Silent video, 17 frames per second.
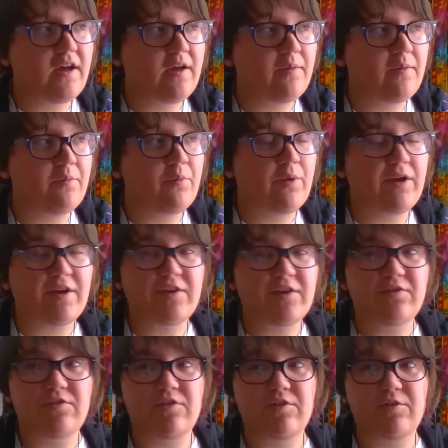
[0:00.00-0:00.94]
um, where
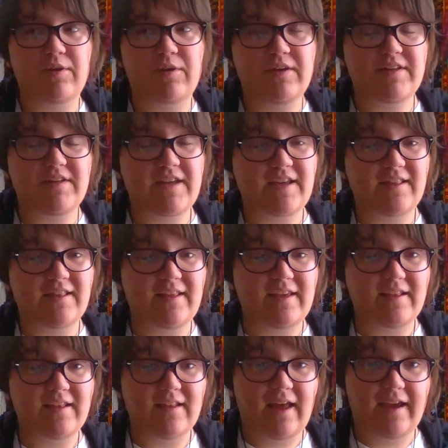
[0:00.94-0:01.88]
you do a
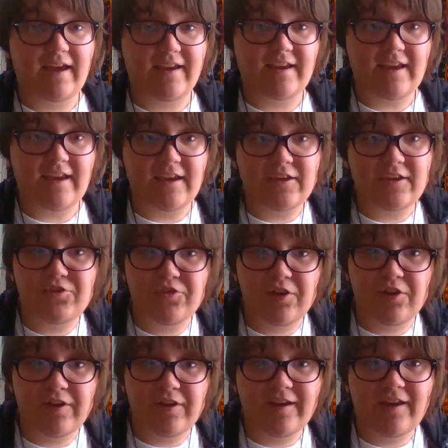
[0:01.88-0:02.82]
daily like ink
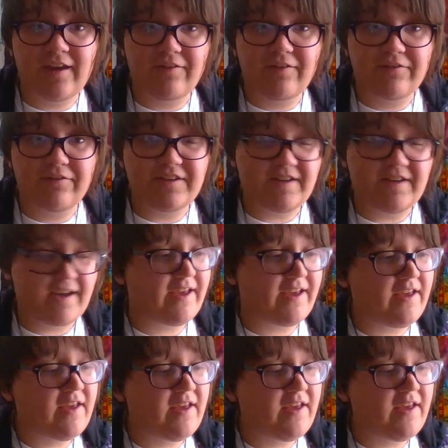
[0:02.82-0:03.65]
drawing every day.